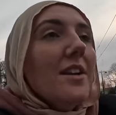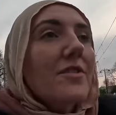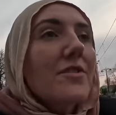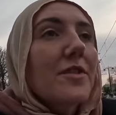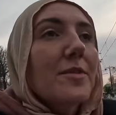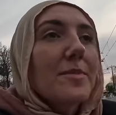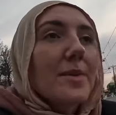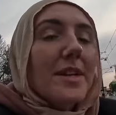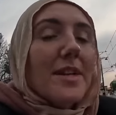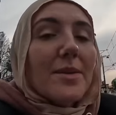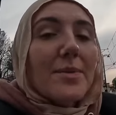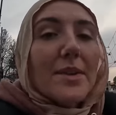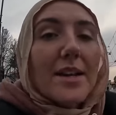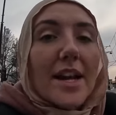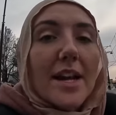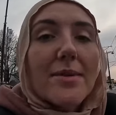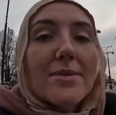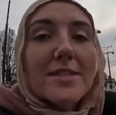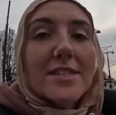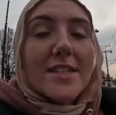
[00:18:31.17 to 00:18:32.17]
For me, when
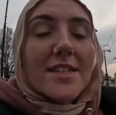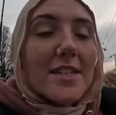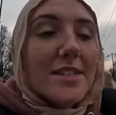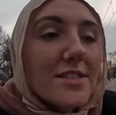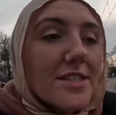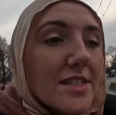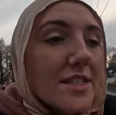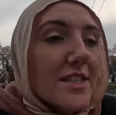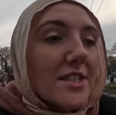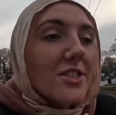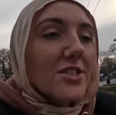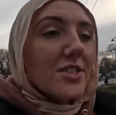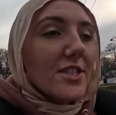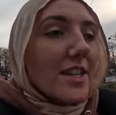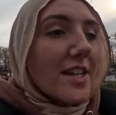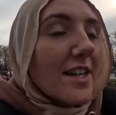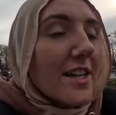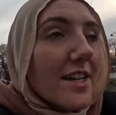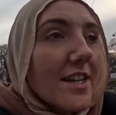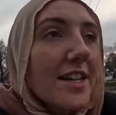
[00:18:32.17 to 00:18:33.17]
I was in
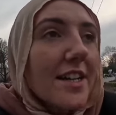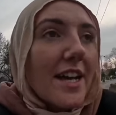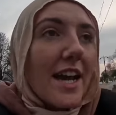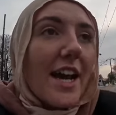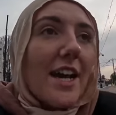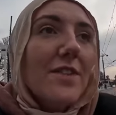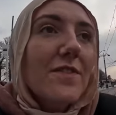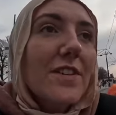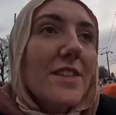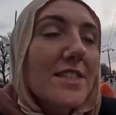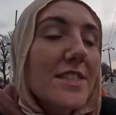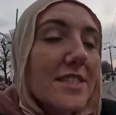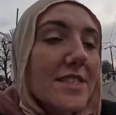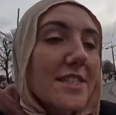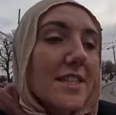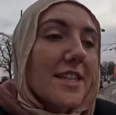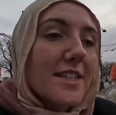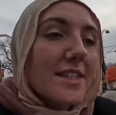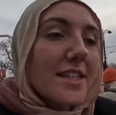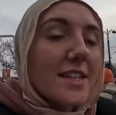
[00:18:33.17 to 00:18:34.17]
Indonesia, I
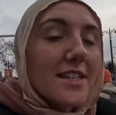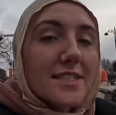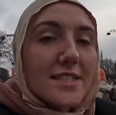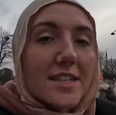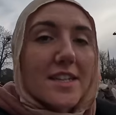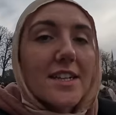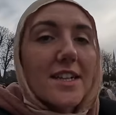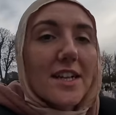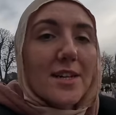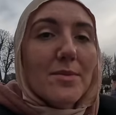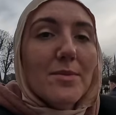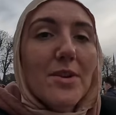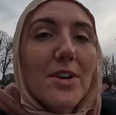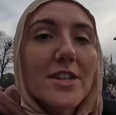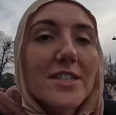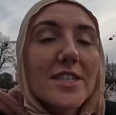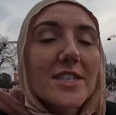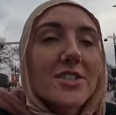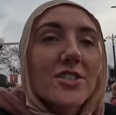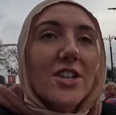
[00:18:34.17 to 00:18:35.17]
visited the Istiqlal
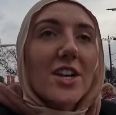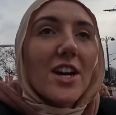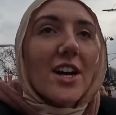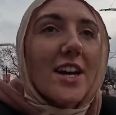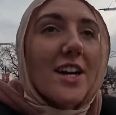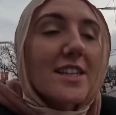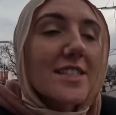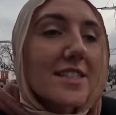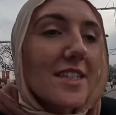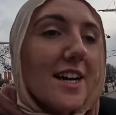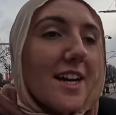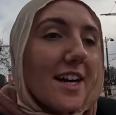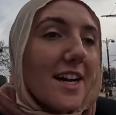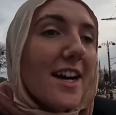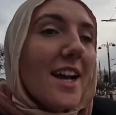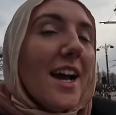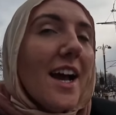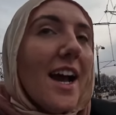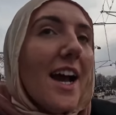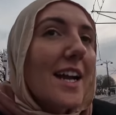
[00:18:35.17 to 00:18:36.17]
Mosque in Jakarta,
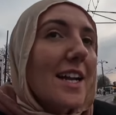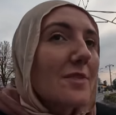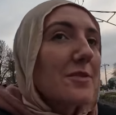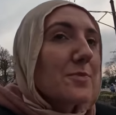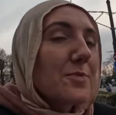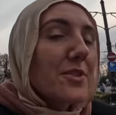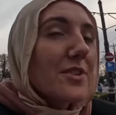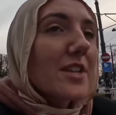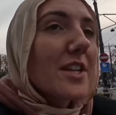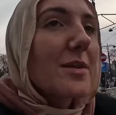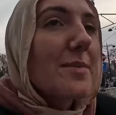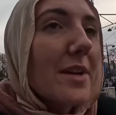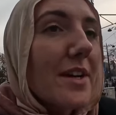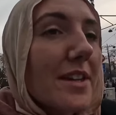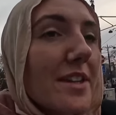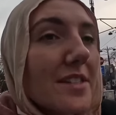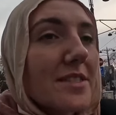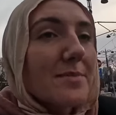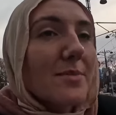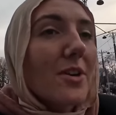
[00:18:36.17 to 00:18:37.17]
and I've spoken about
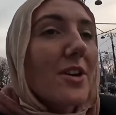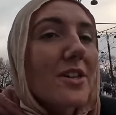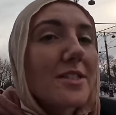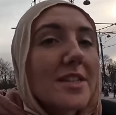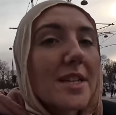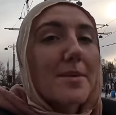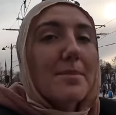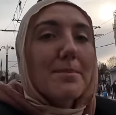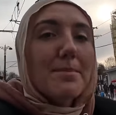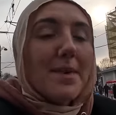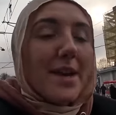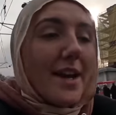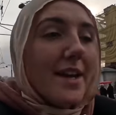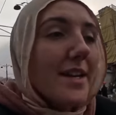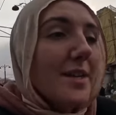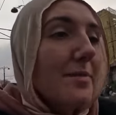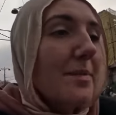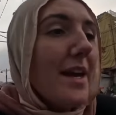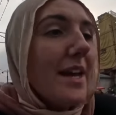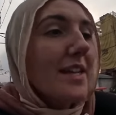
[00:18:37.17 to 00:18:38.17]
this mosque
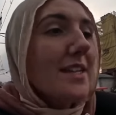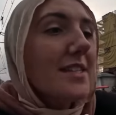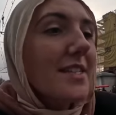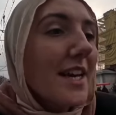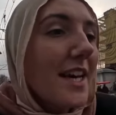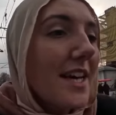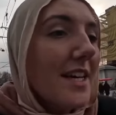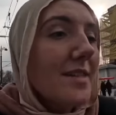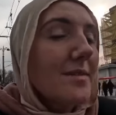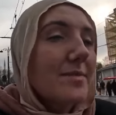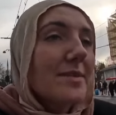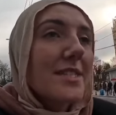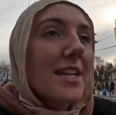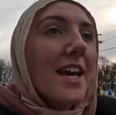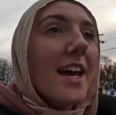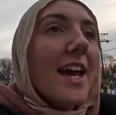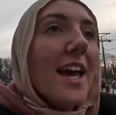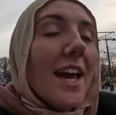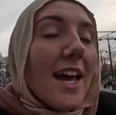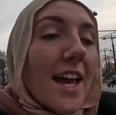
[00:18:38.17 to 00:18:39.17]
many, many times.
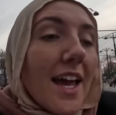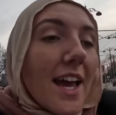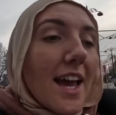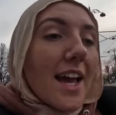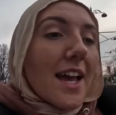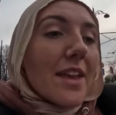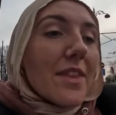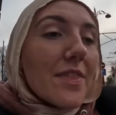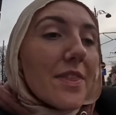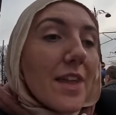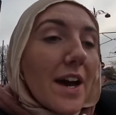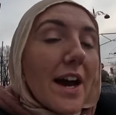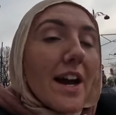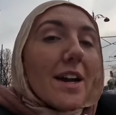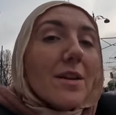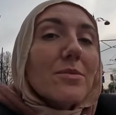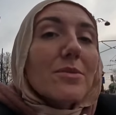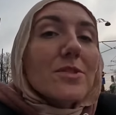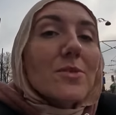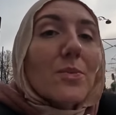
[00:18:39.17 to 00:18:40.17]

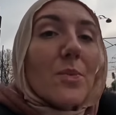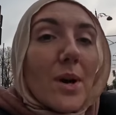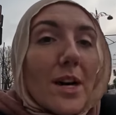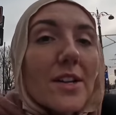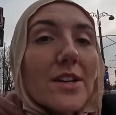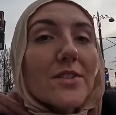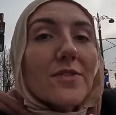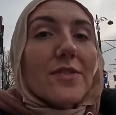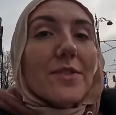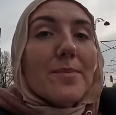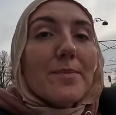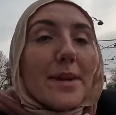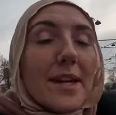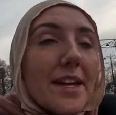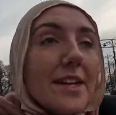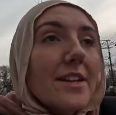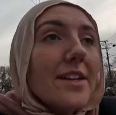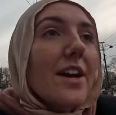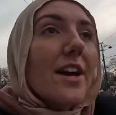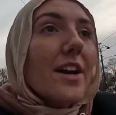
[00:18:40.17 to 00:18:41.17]
That was one of the
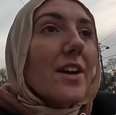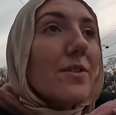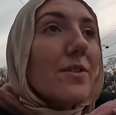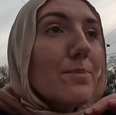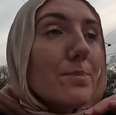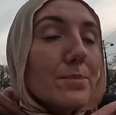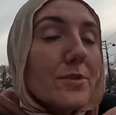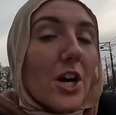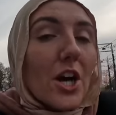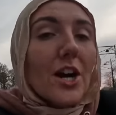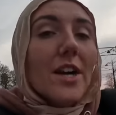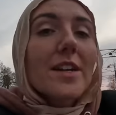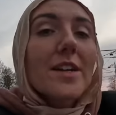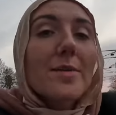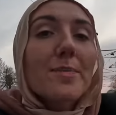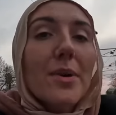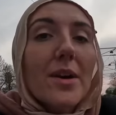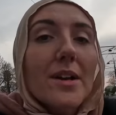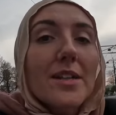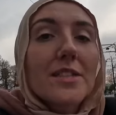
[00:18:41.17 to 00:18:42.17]
main
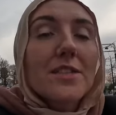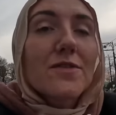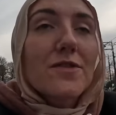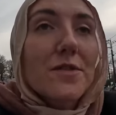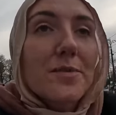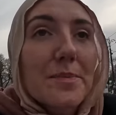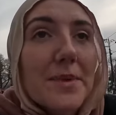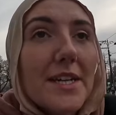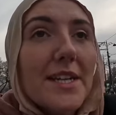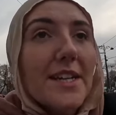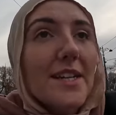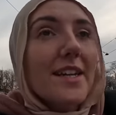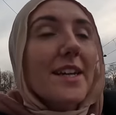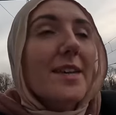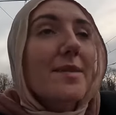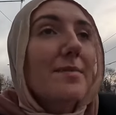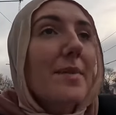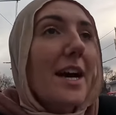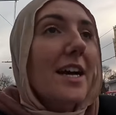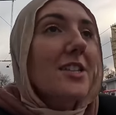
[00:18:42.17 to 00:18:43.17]
turning points for me
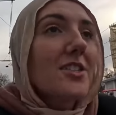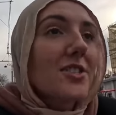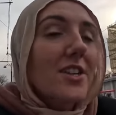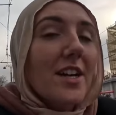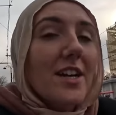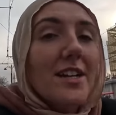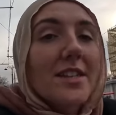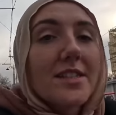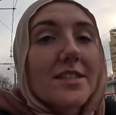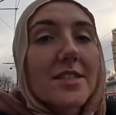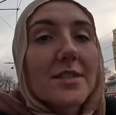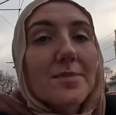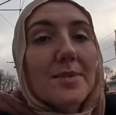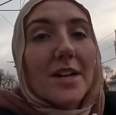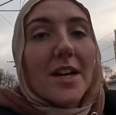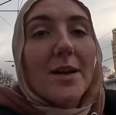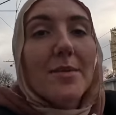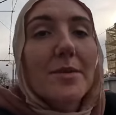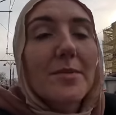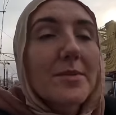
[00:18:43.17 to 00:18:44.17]
in my journey to
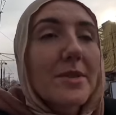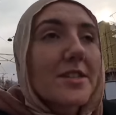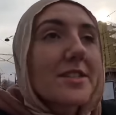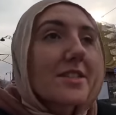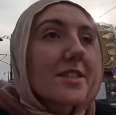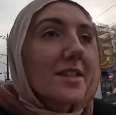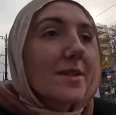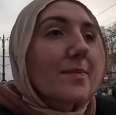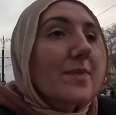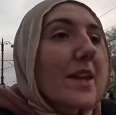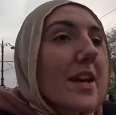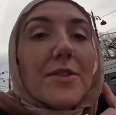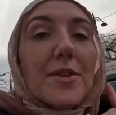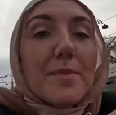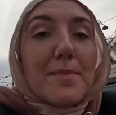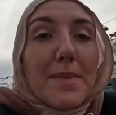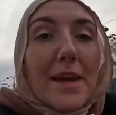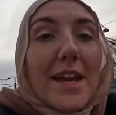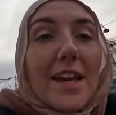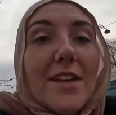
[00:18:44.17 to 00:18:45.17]
becoming Muslim. The
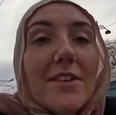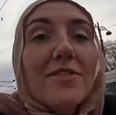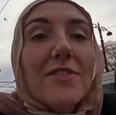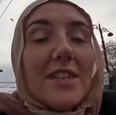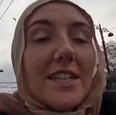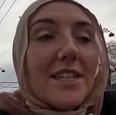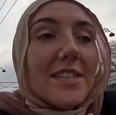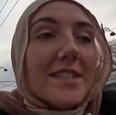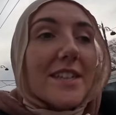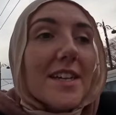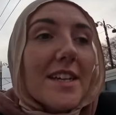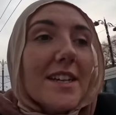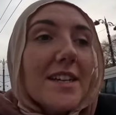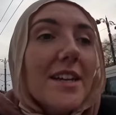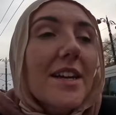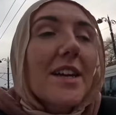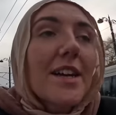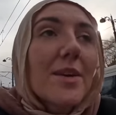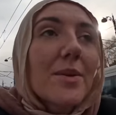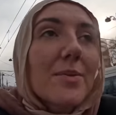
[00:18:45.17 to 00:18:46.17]
main reason
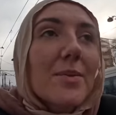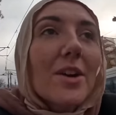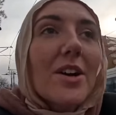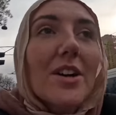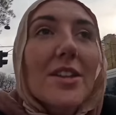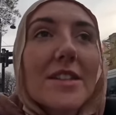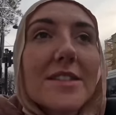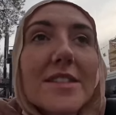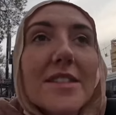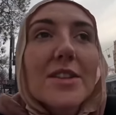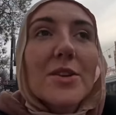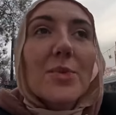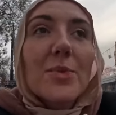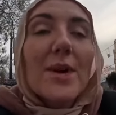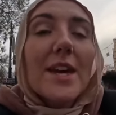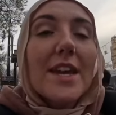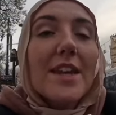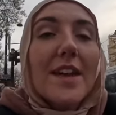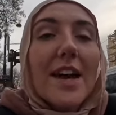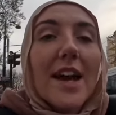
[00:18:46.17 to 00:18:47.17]
was the
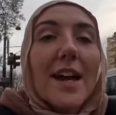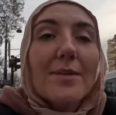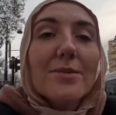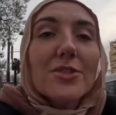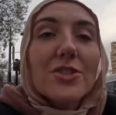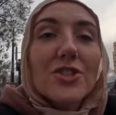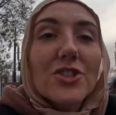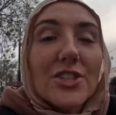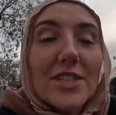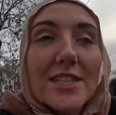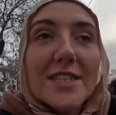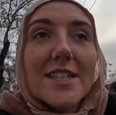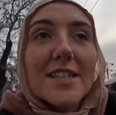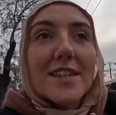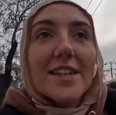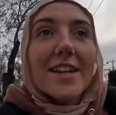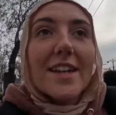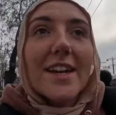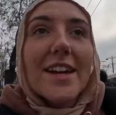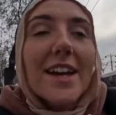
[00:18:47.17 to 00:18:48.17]
way that I was treated
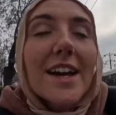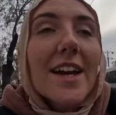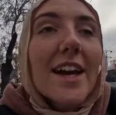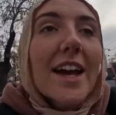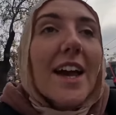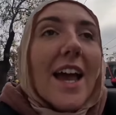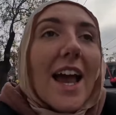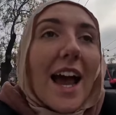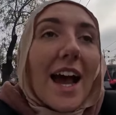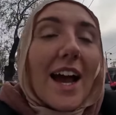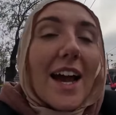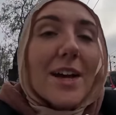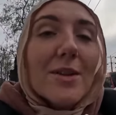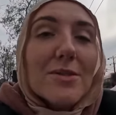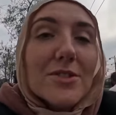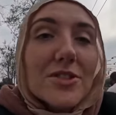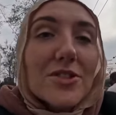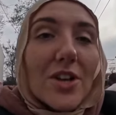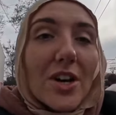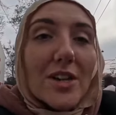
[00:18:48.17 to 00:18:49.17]
there. I
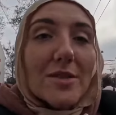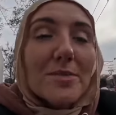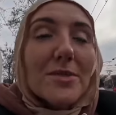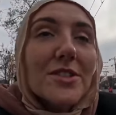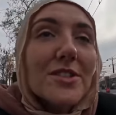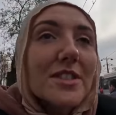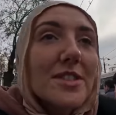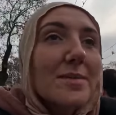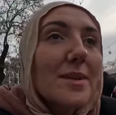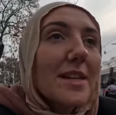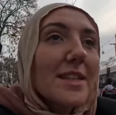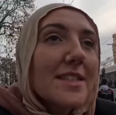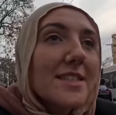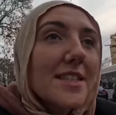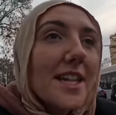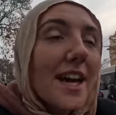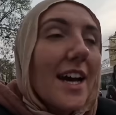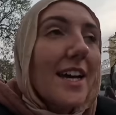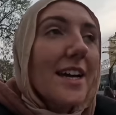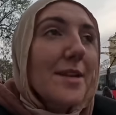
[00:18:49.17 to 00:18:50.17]
was non-Muslim at the
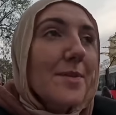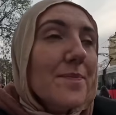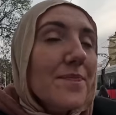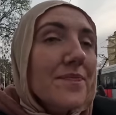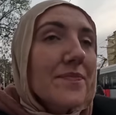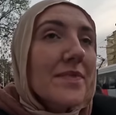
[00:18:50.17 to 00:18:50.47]
time